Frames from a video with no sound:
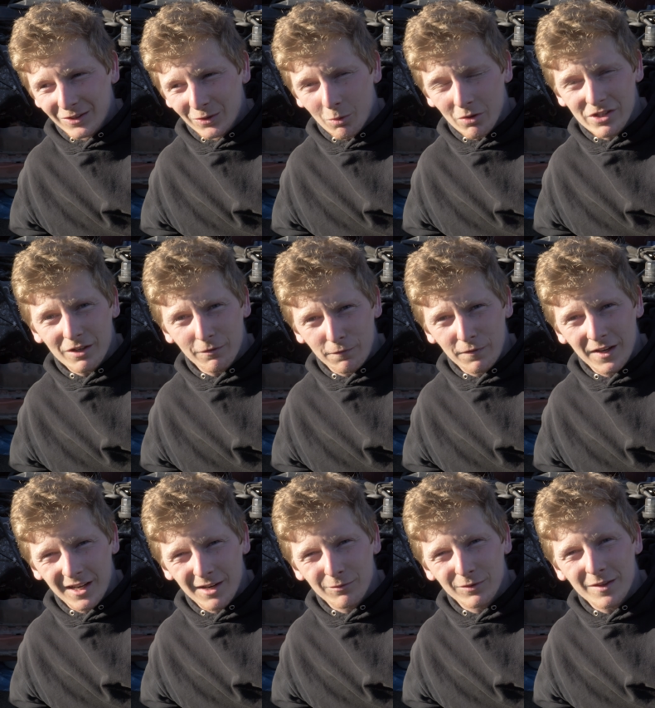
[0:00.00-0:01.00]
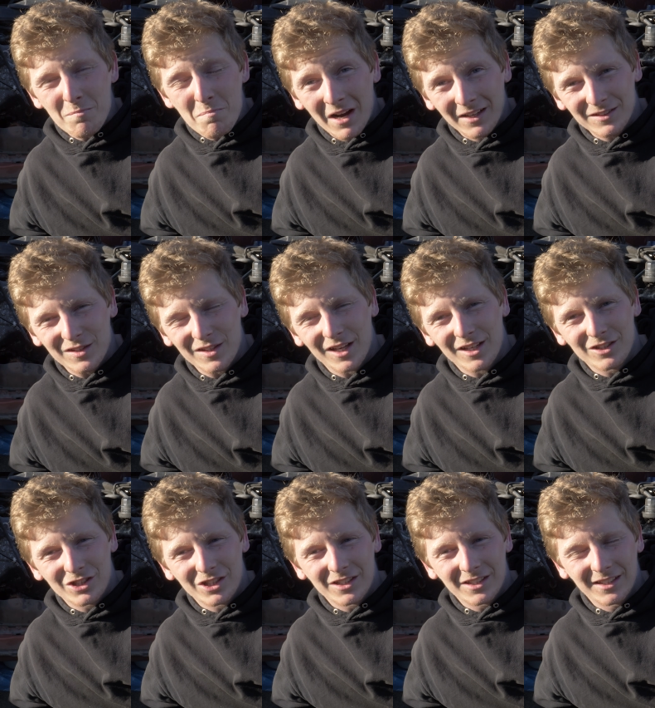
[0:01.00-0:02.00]
once I've fitted everything back to the
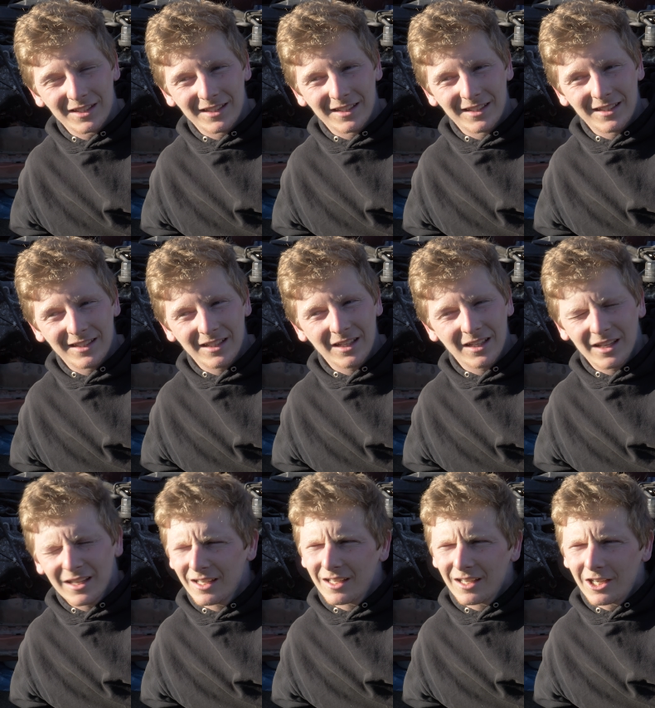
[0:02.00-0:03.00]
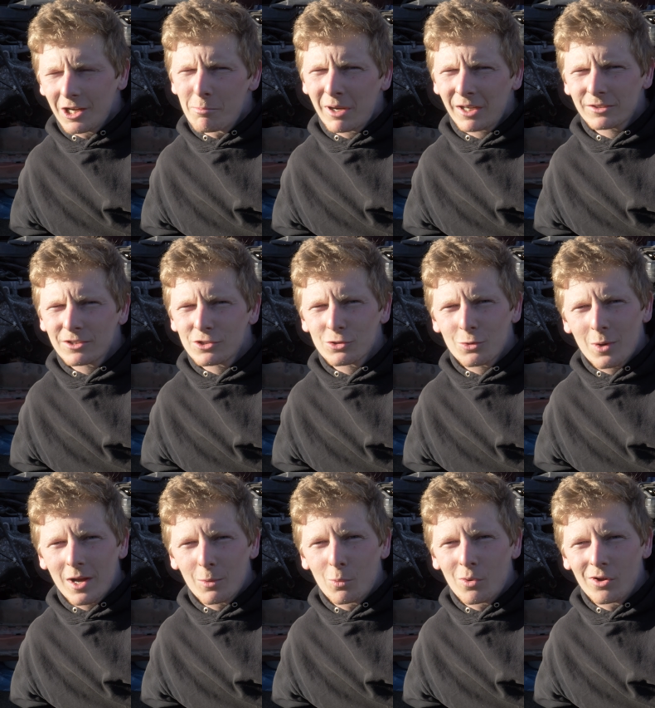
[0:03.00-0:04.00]
engine, I'm back to
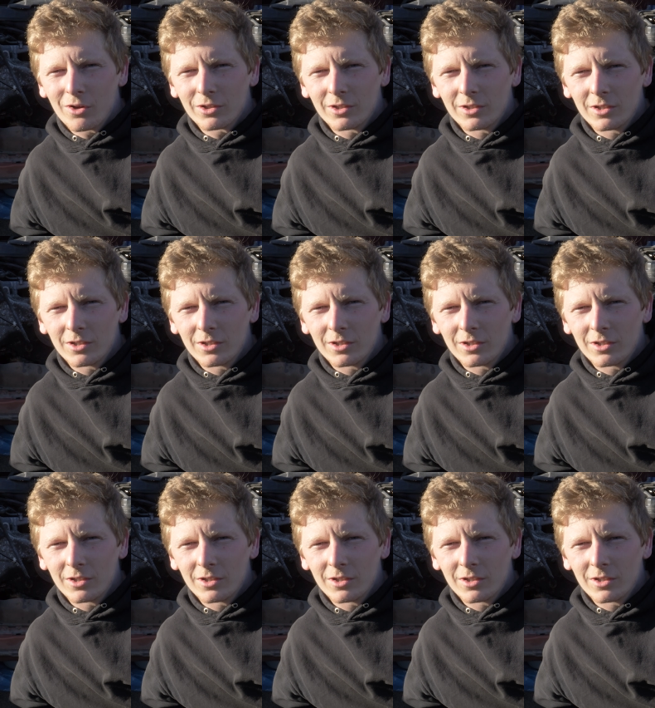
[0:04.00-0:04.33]
square one.